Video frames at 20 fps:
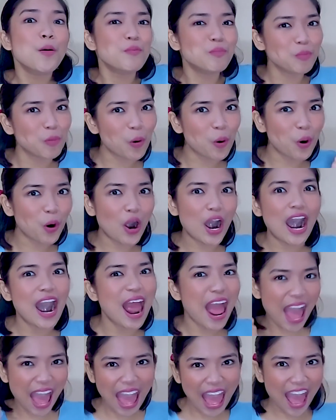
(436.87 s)
more
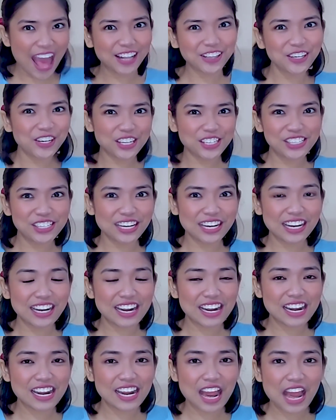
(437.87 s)

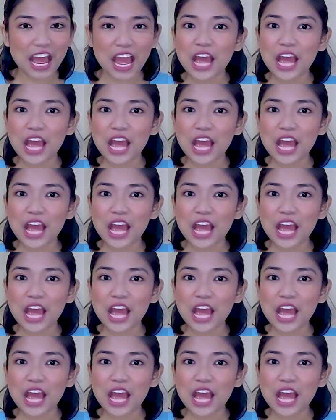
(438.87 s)
energy,